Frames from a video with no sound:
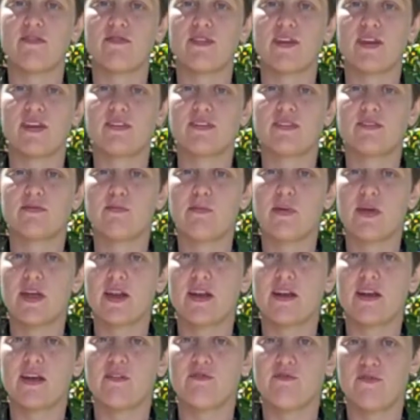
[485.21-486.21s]
That's
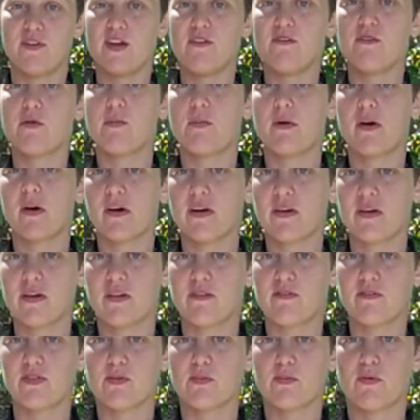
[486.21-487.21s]
been a favorite part
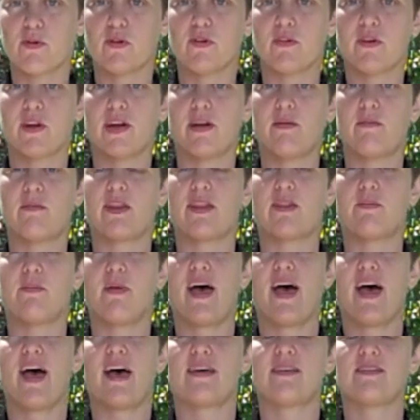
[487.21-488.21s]
of the program in the
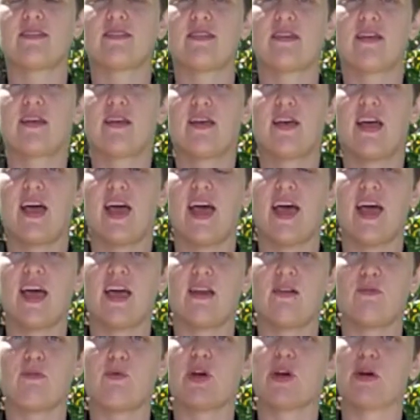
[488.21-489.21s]
past,
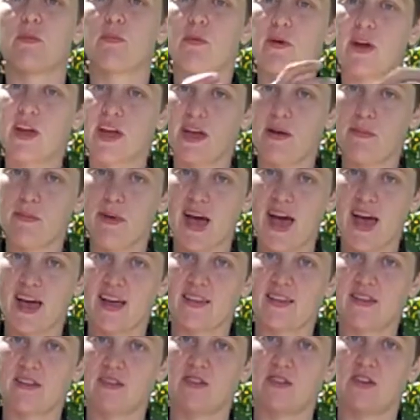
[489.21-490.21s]
and we are bringing it back
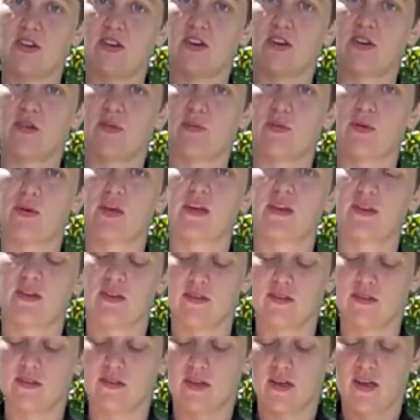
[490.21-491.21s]
this year
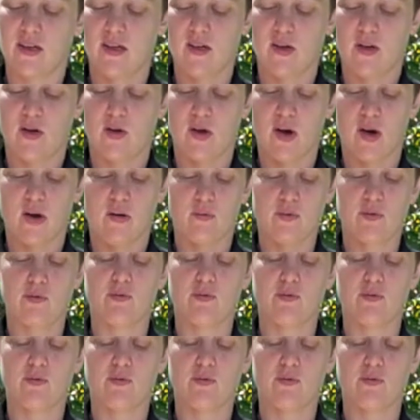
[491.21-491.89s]
because we